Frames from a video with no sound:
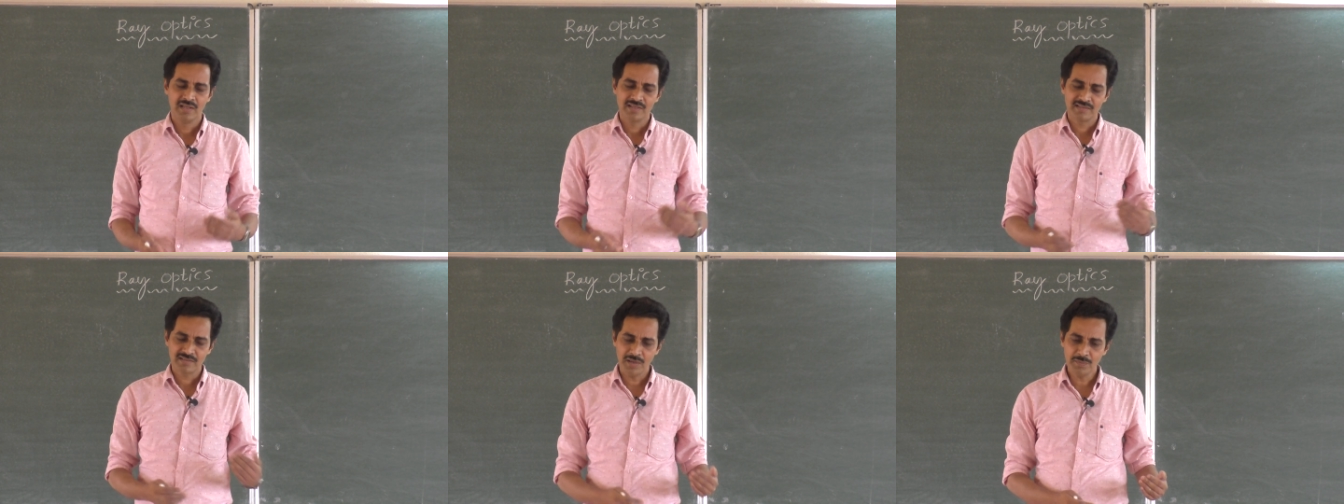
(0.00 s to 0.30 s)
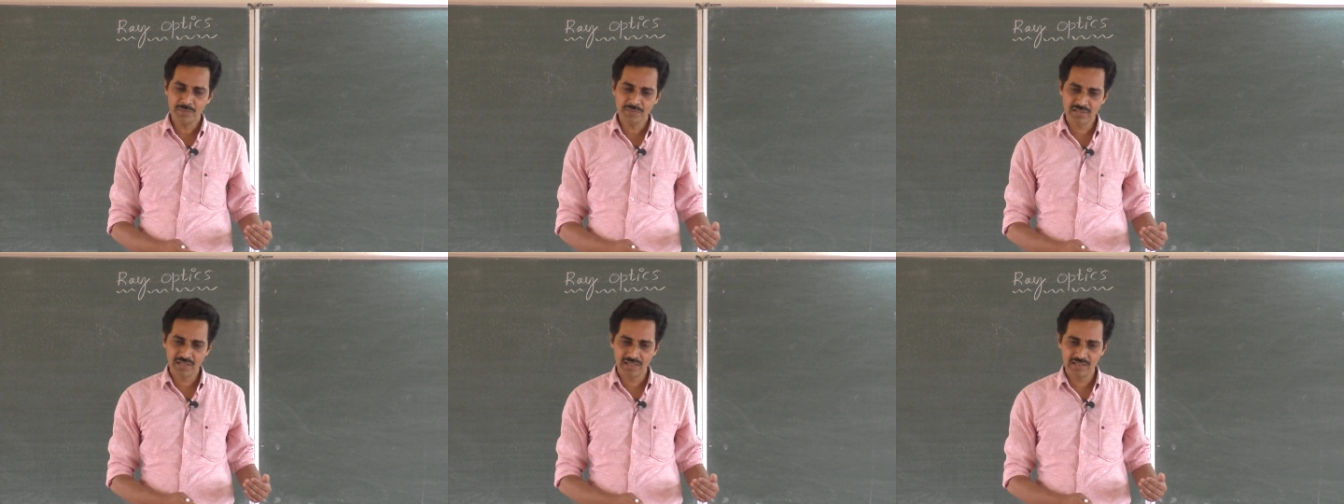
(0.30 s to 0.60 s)

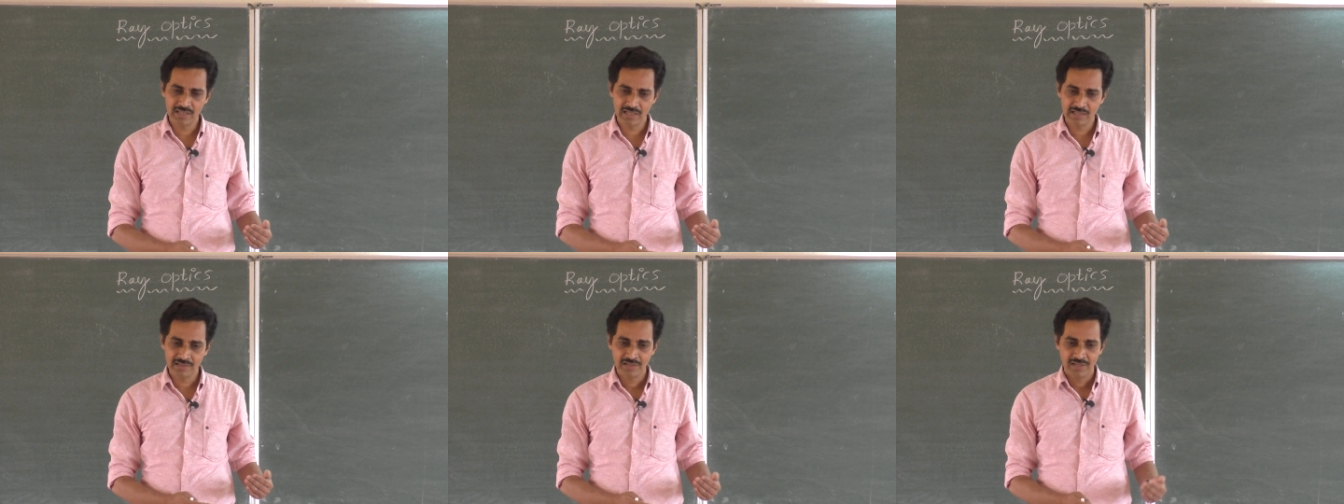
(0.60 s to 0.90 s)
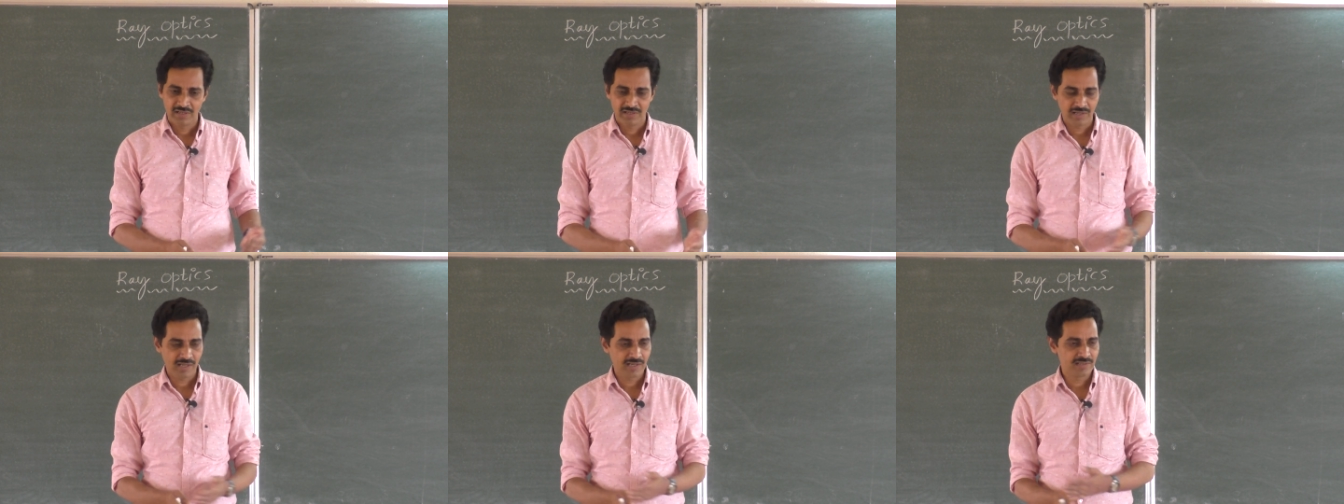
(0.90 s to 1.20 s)
Some say
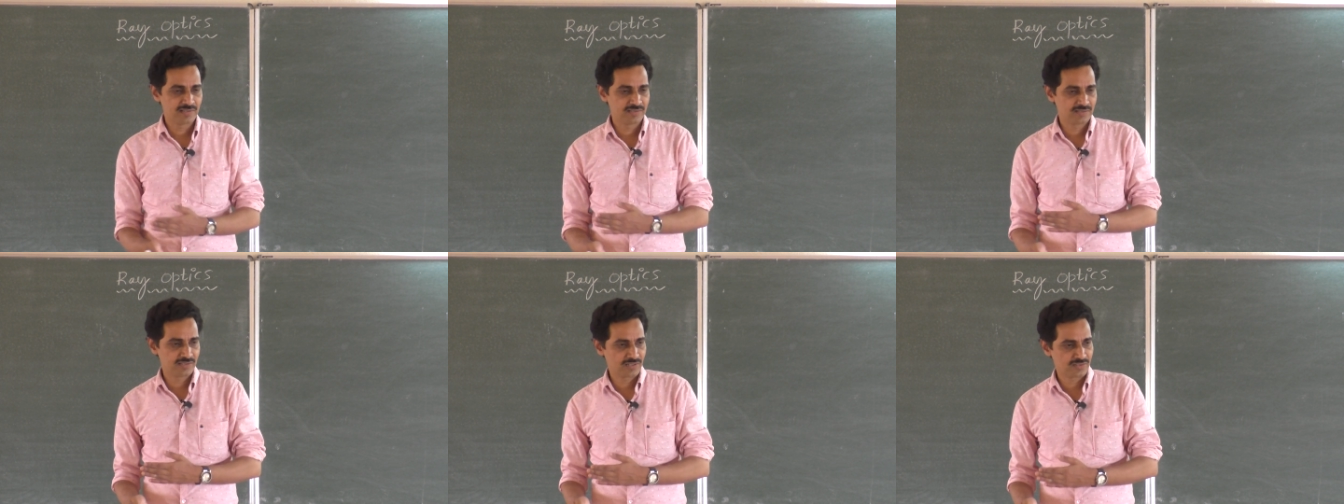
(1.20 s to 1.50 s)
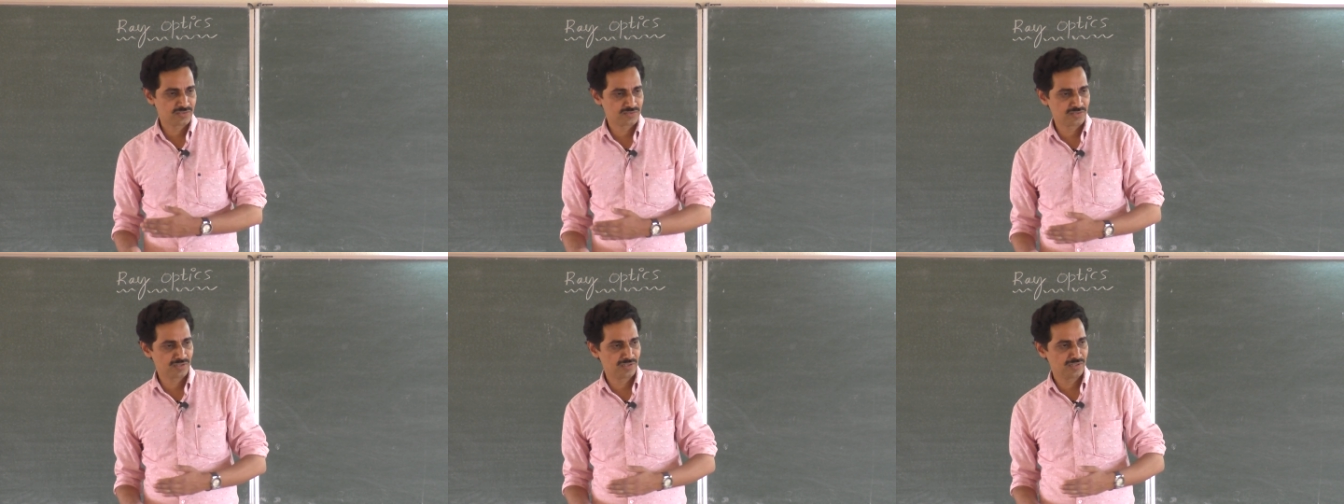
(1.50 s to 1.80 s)
that light is a
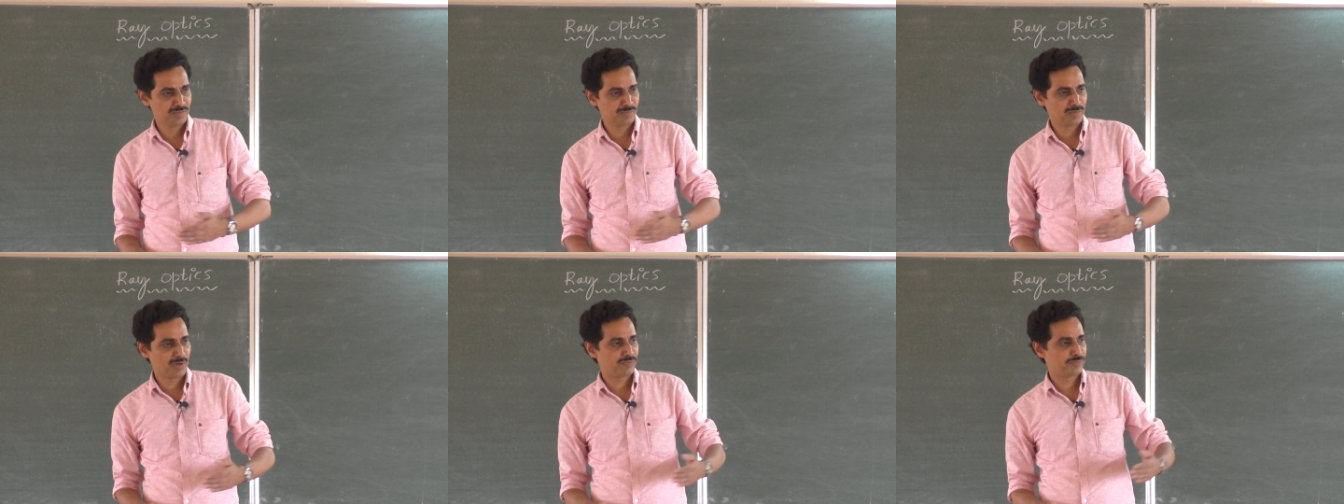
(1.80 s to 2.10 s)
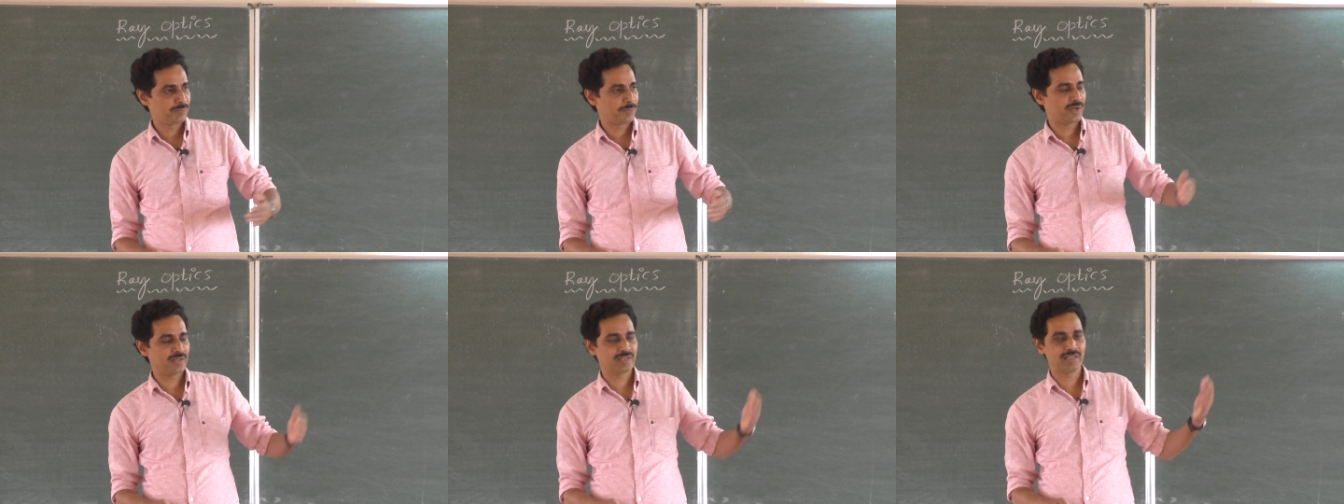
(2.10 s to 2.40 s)
stream
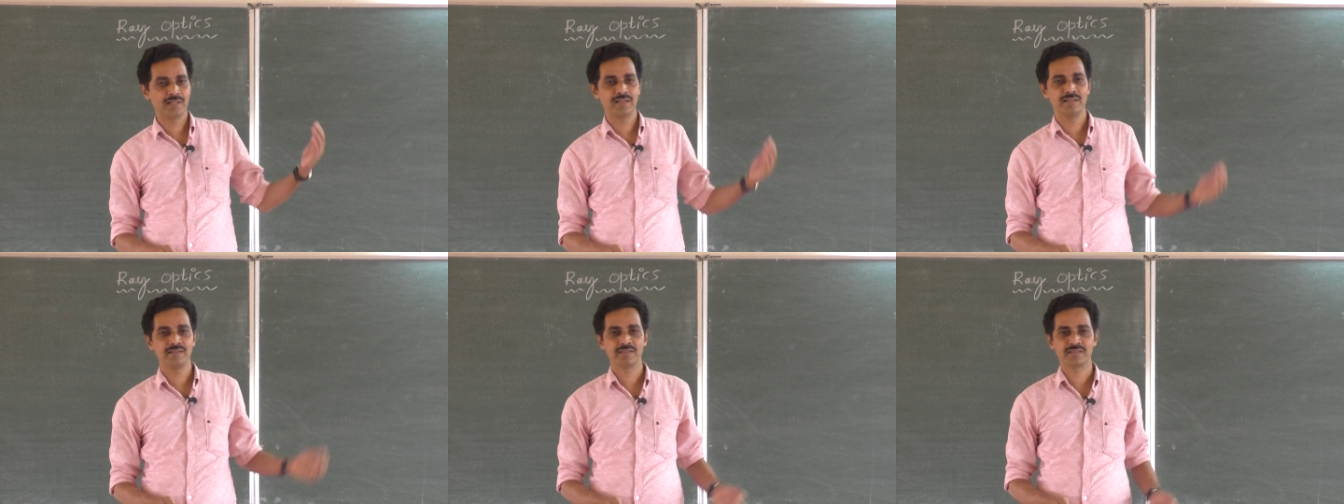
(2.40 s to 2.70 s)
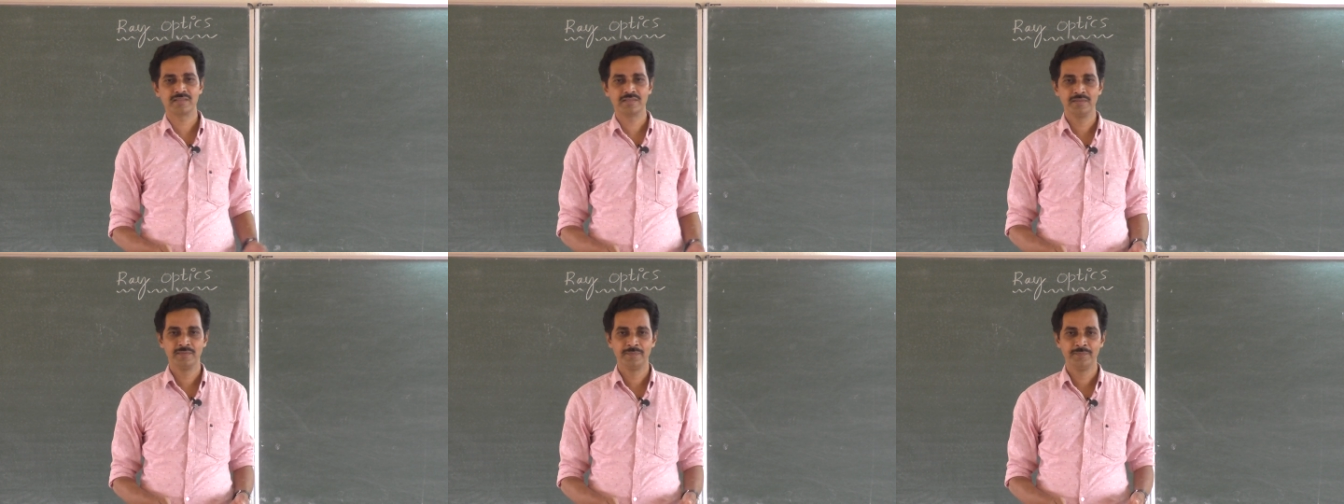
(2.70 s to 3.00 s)
of
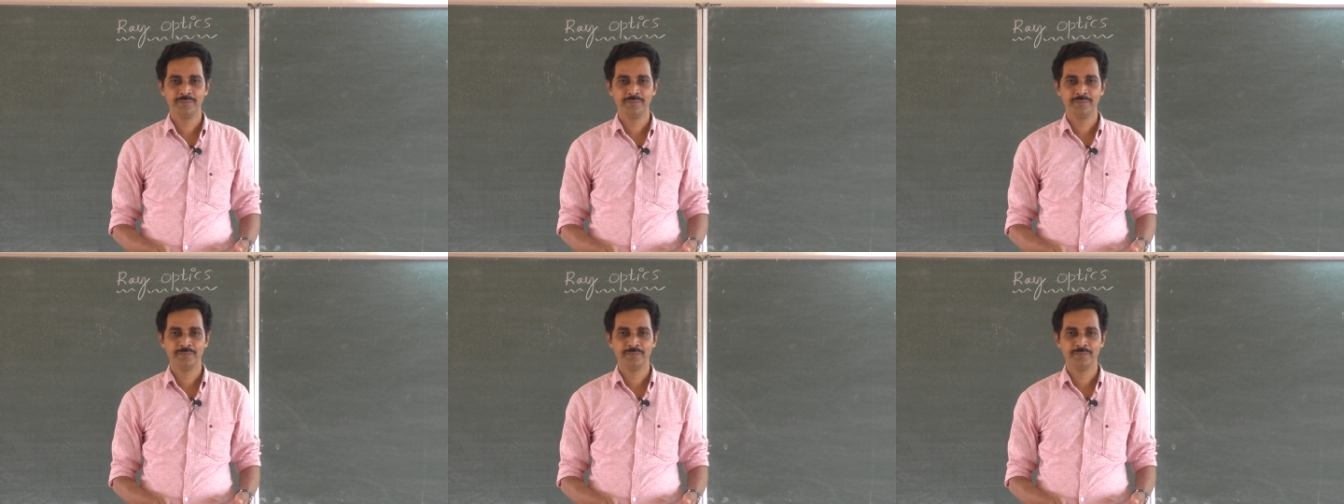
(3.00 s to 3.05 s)
particles.